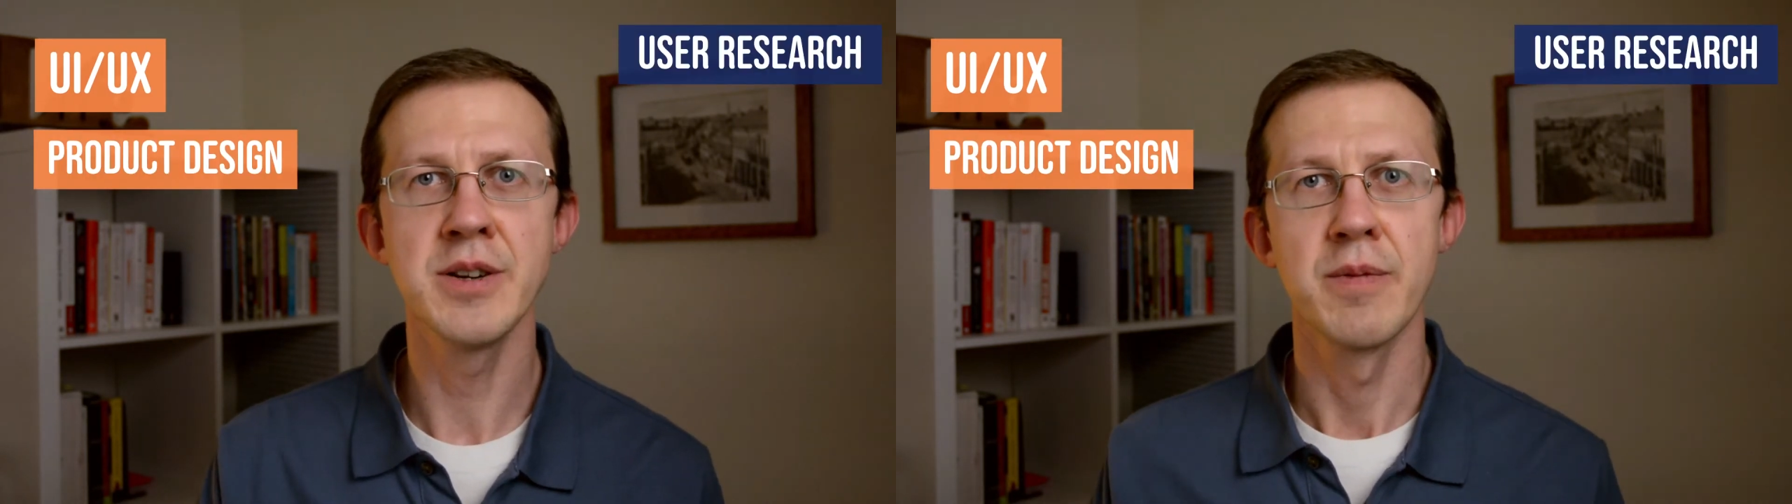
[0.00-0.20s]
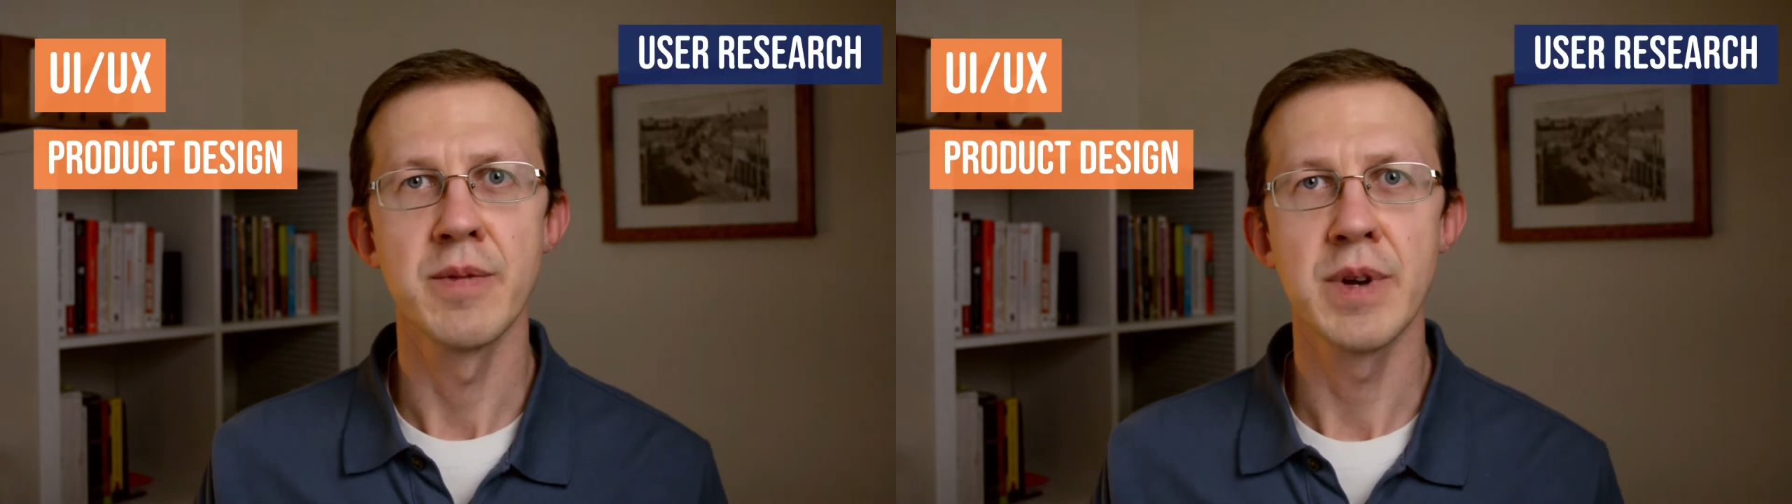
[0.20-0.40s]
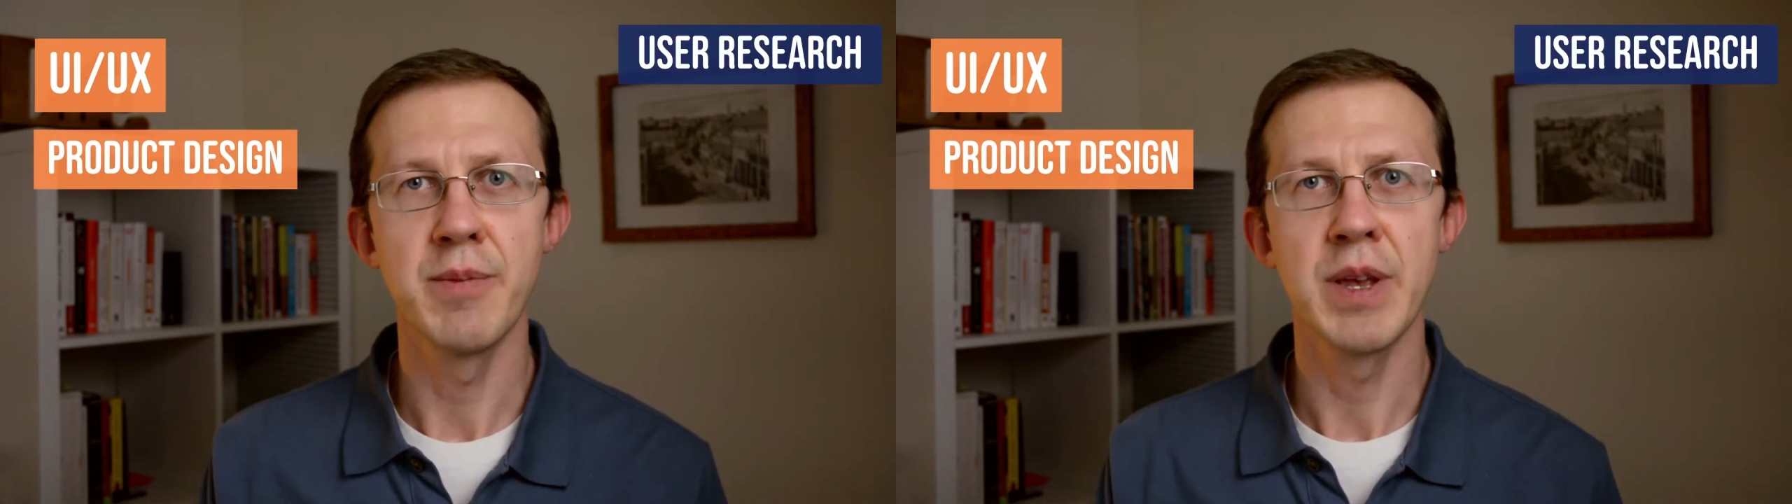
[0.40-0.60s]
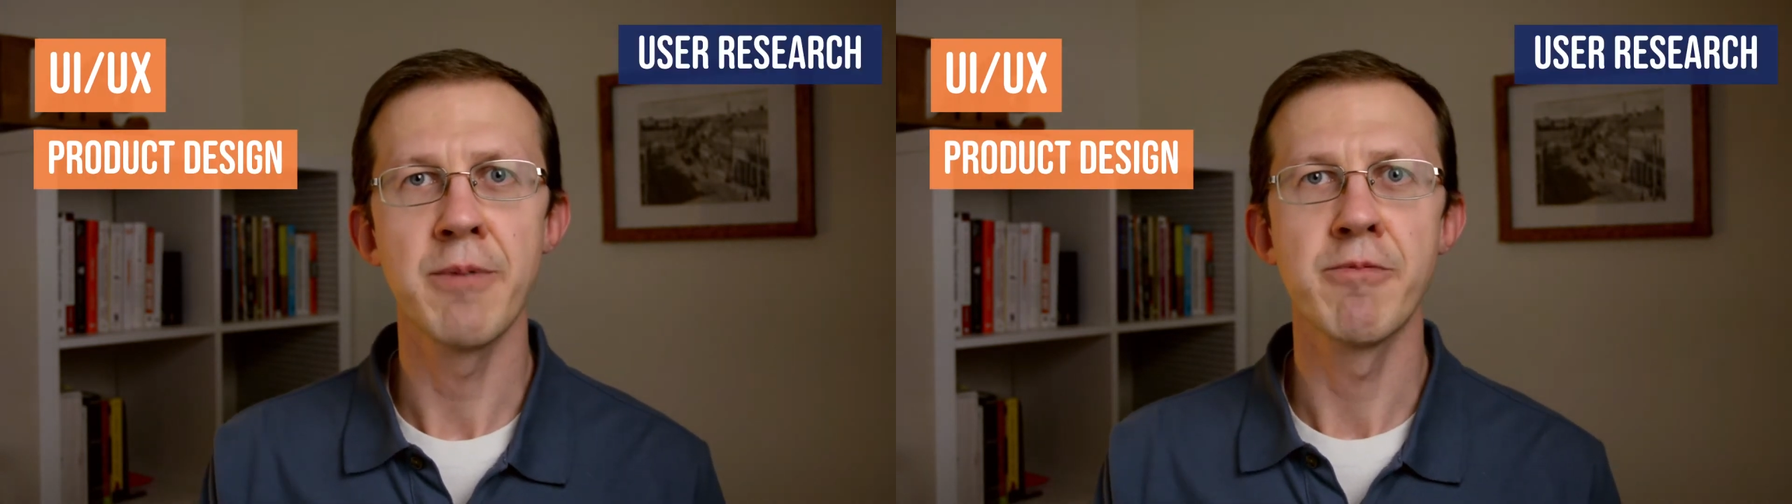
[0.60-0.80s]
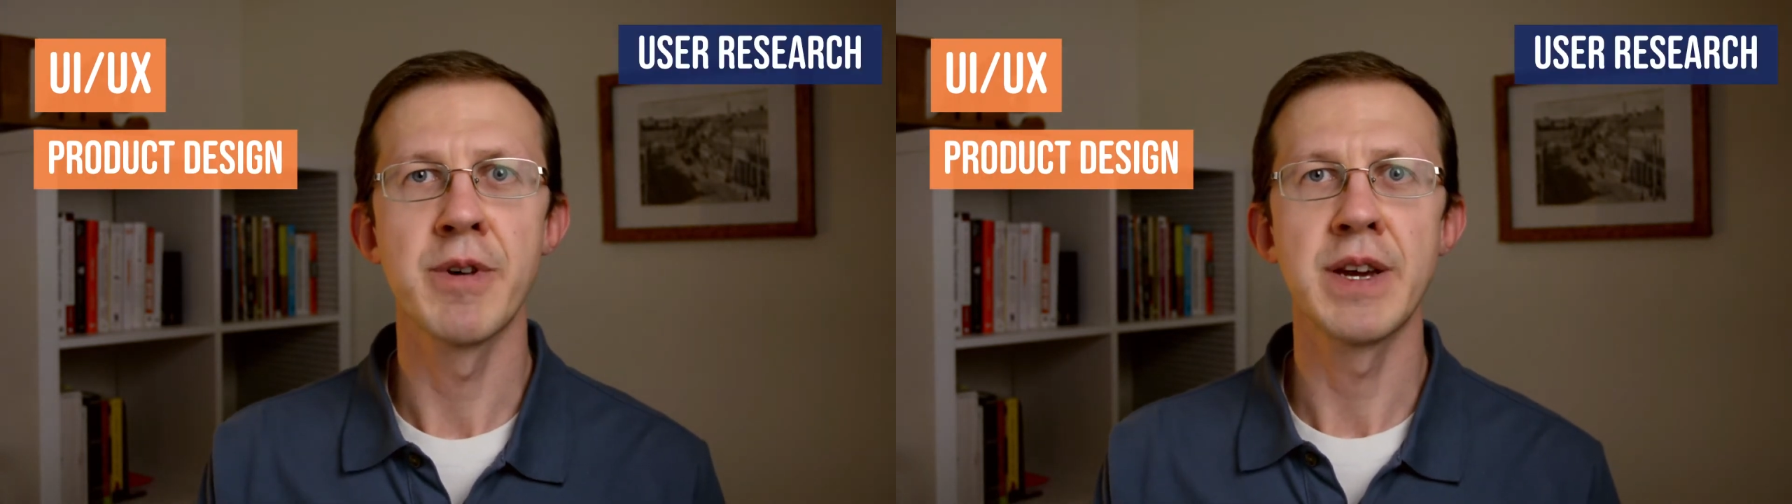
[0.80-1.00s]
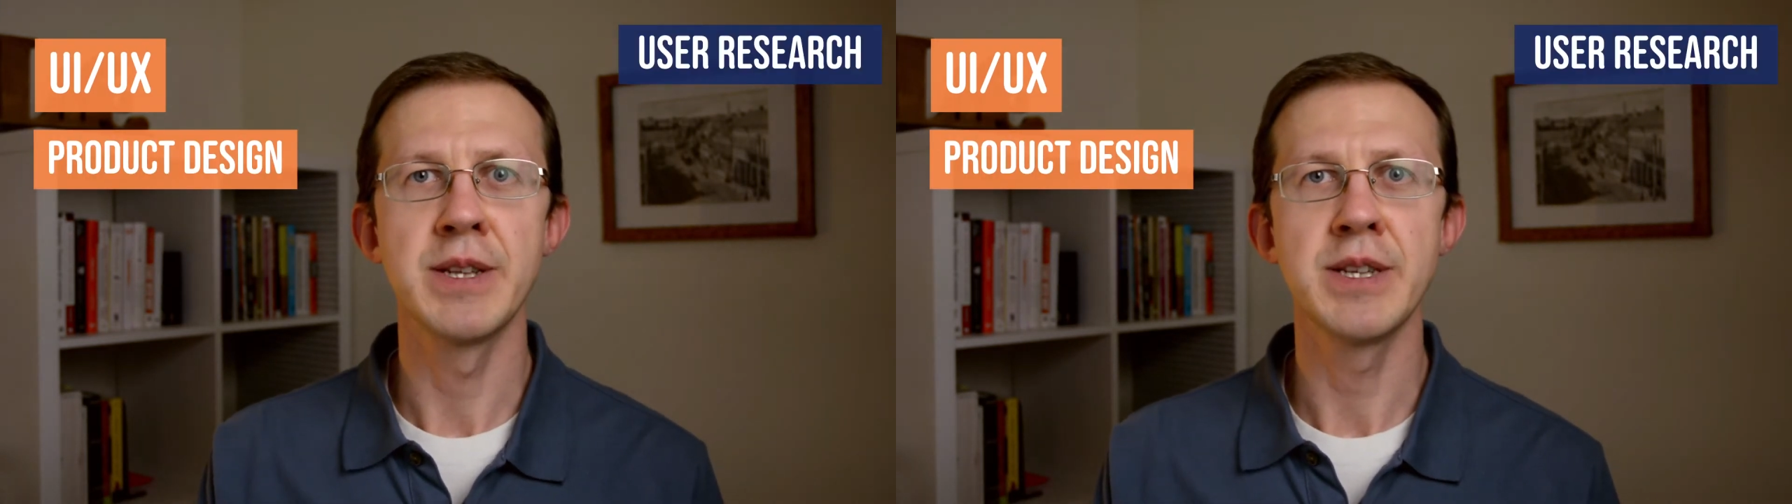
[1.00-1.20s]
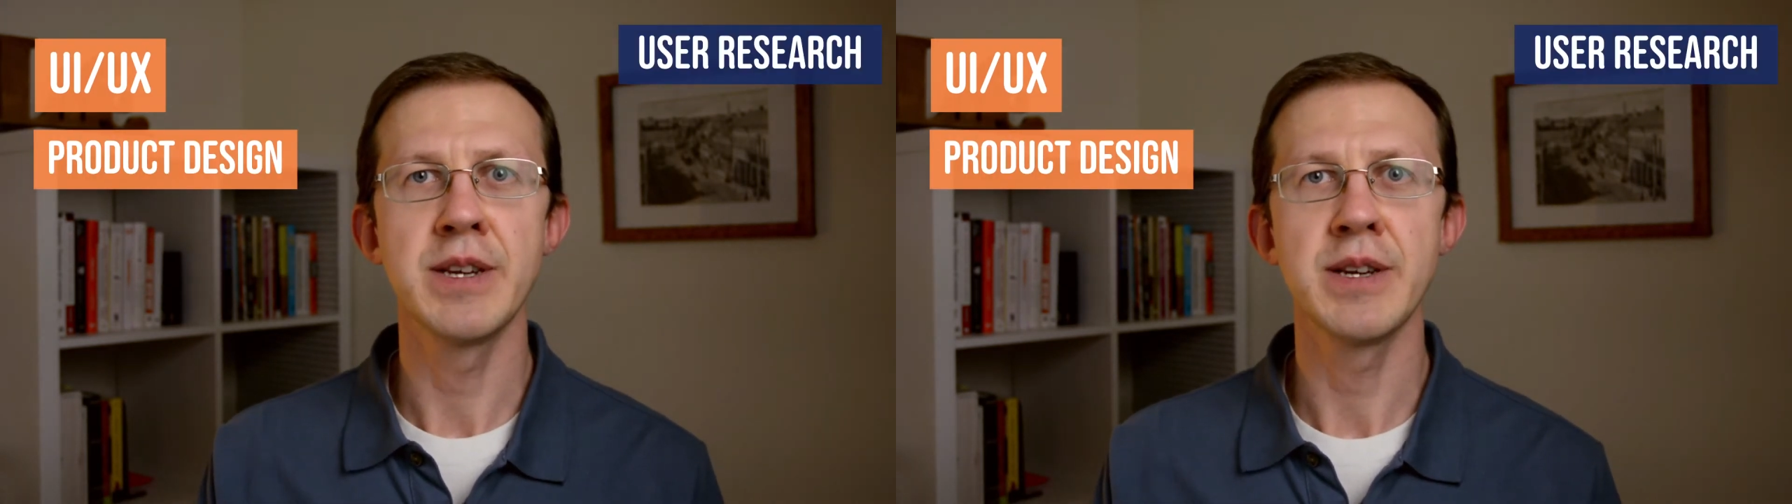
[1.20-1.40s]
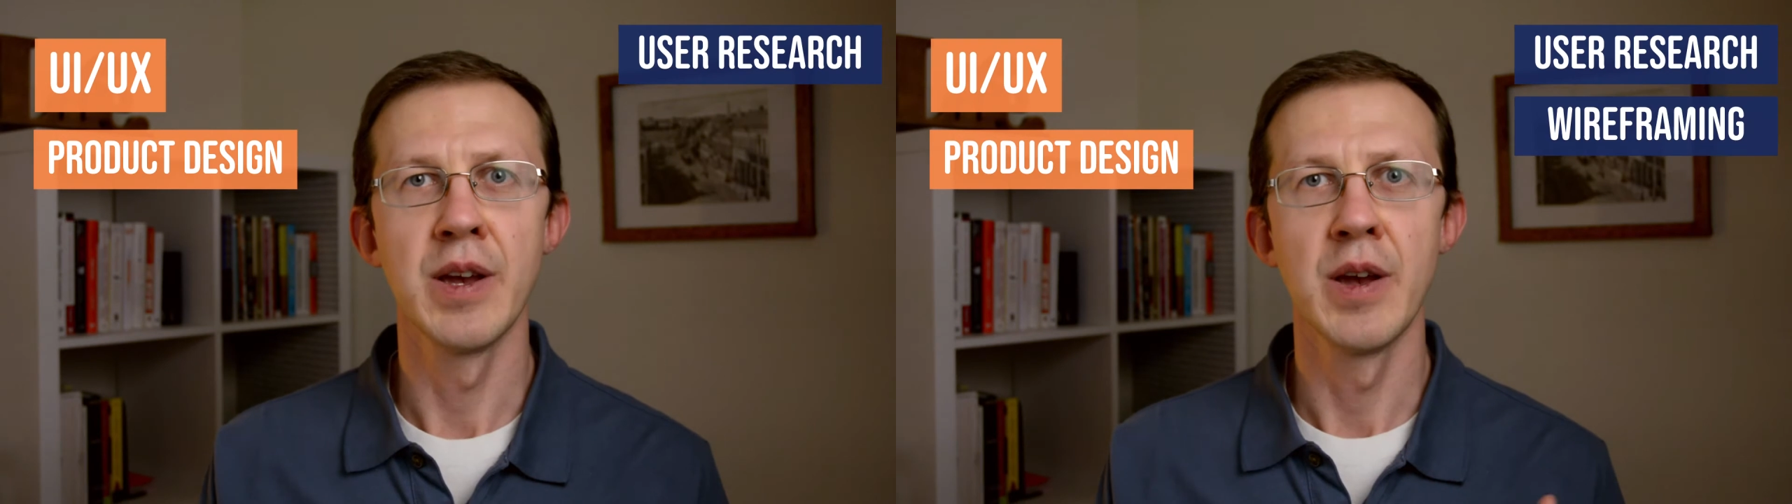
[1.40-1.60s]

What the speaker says: coming up with ideas,